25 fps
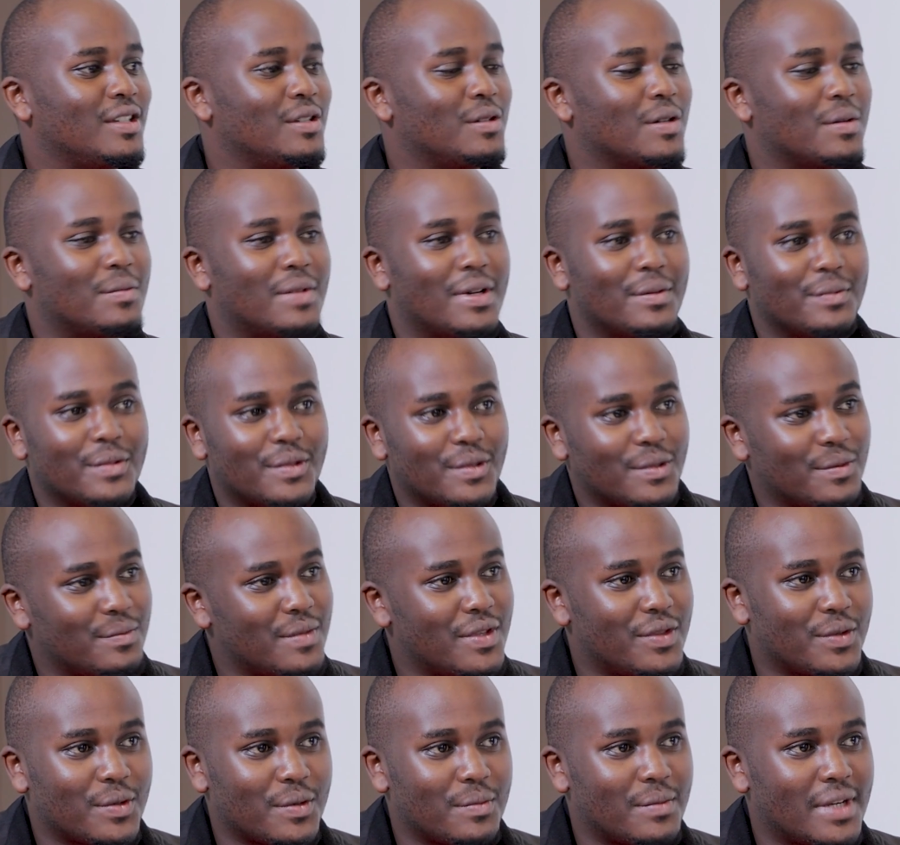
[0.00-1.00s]
Your mom saw
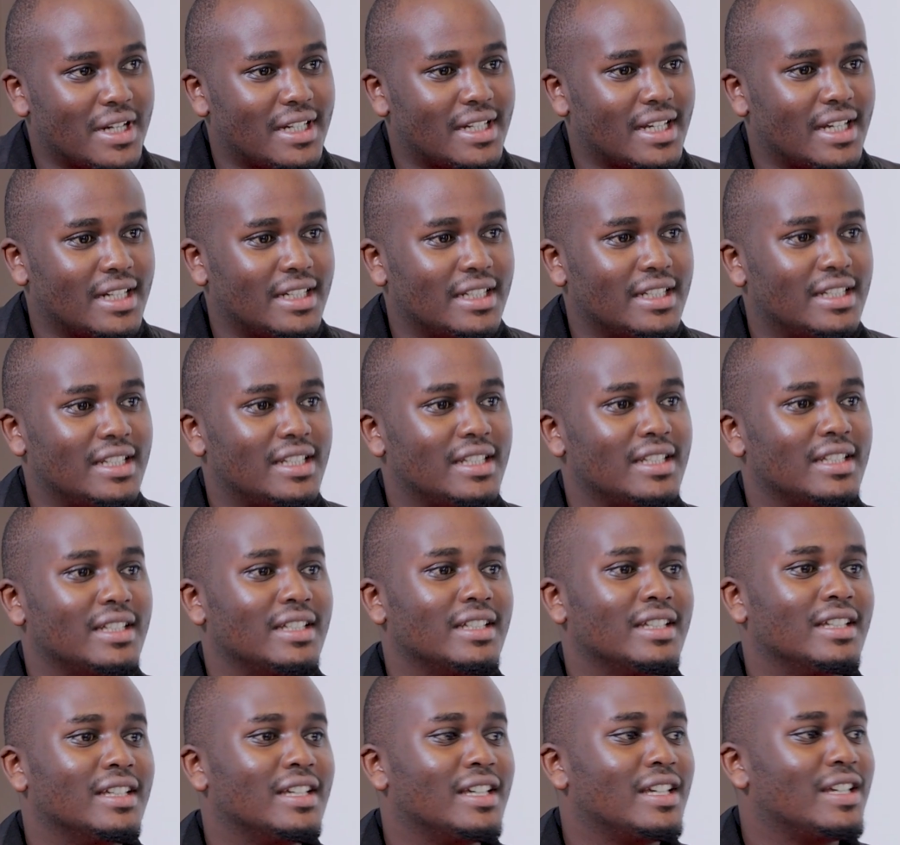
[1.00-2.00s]
me through
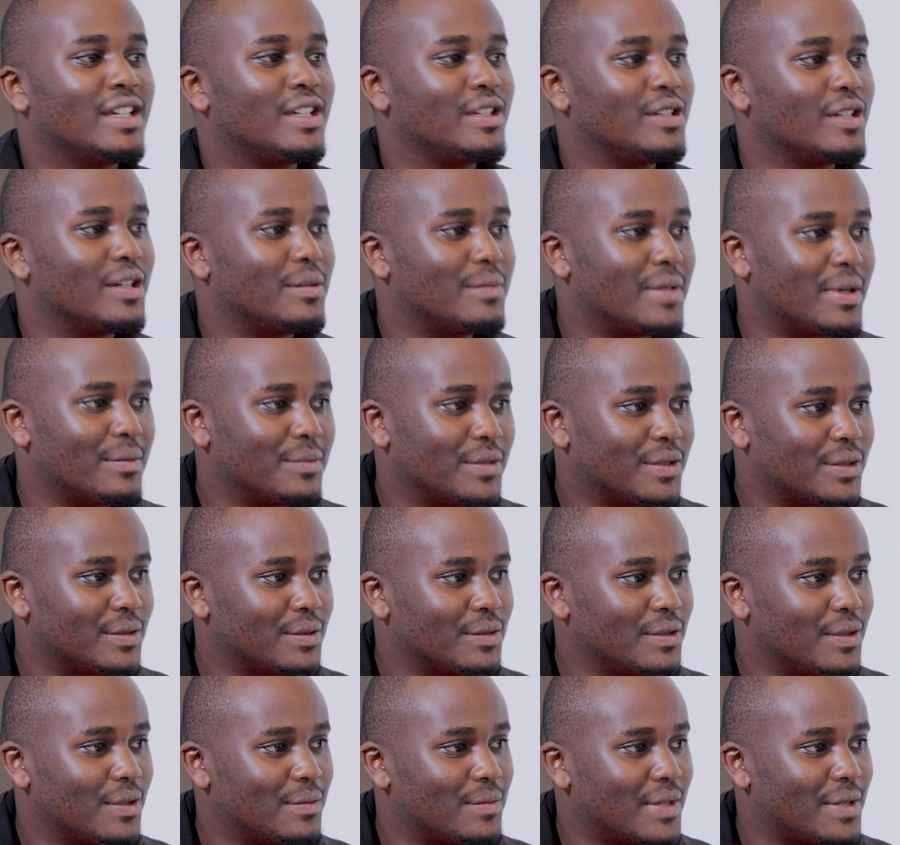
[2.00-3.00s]
maternity. Your mom
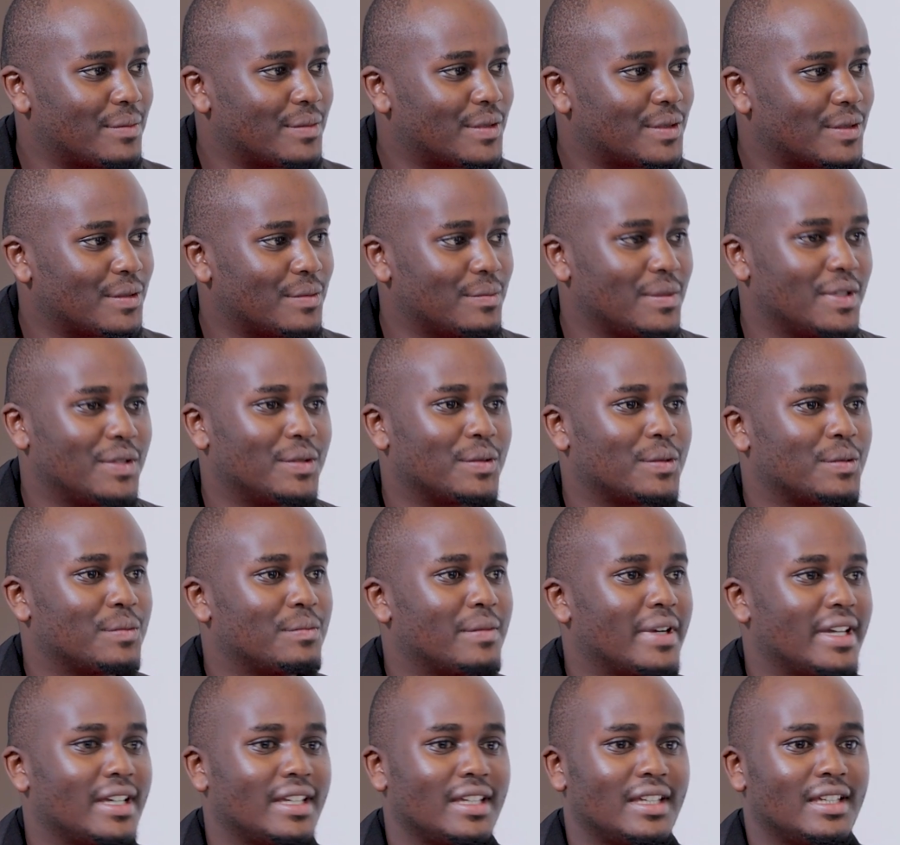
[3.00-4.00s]
saw me
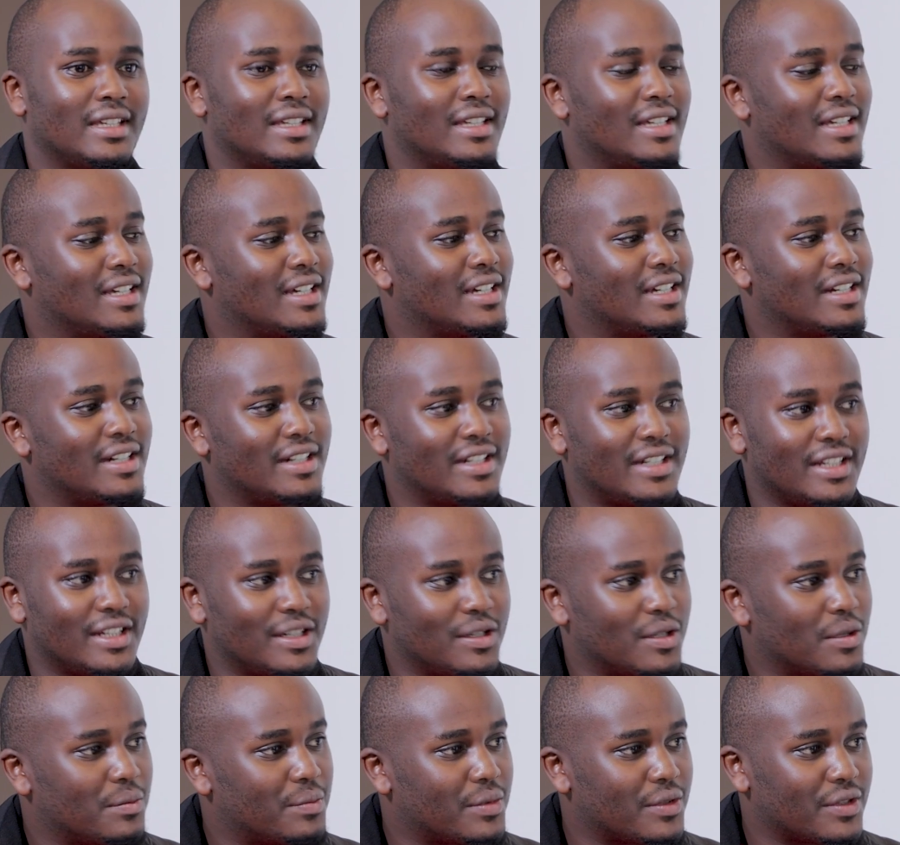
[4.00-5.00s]
through my
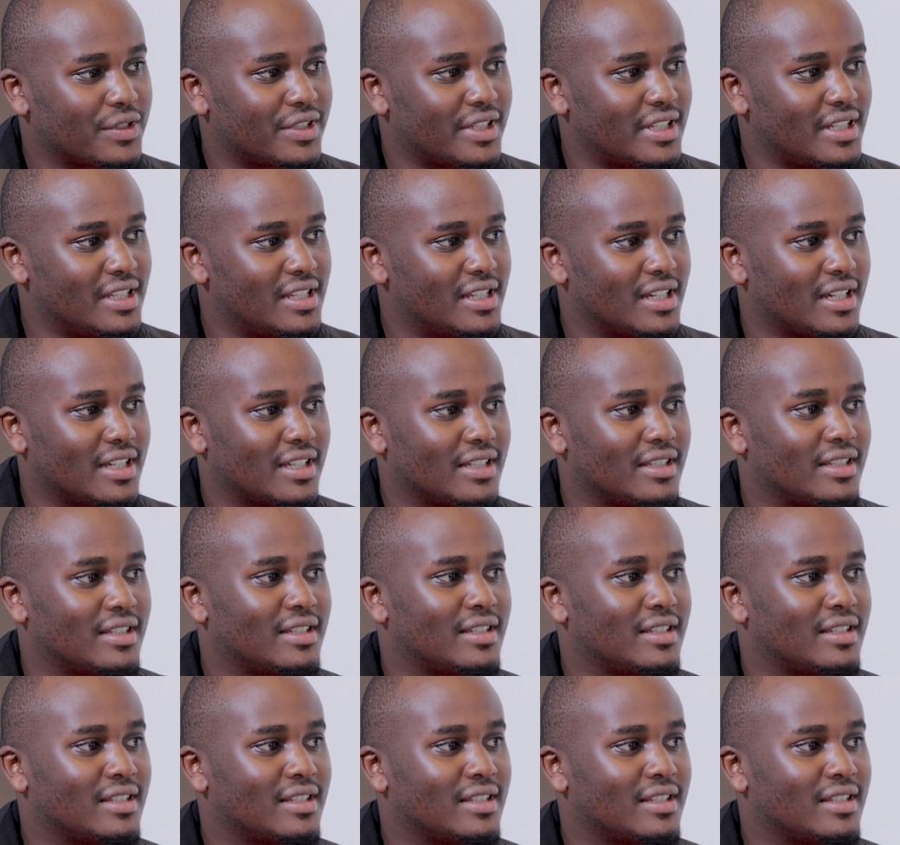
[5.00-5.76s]
procedures.